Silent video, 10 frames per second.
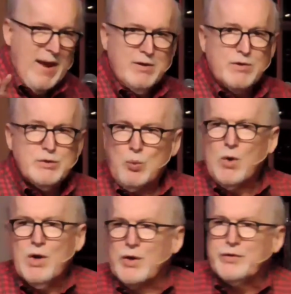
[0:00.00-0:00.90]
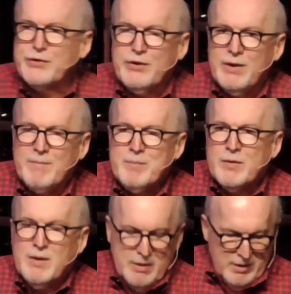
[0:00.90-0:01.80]
matters worse,
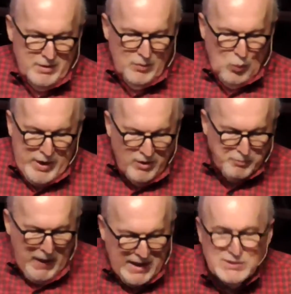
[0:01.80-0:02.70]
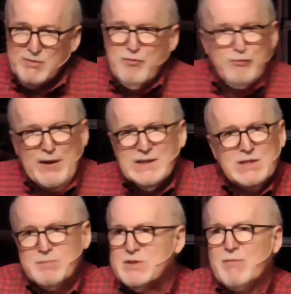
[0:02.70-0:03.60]
we aren't passive
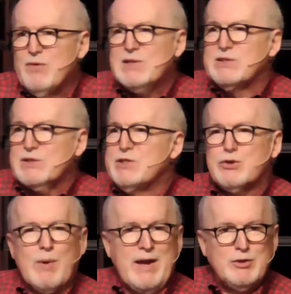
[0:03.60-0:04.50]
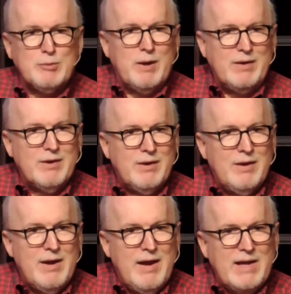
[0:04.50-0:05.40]
victims of this estrangement.
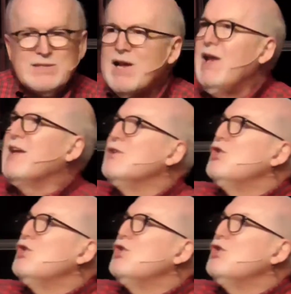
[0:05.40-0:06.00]
It's not like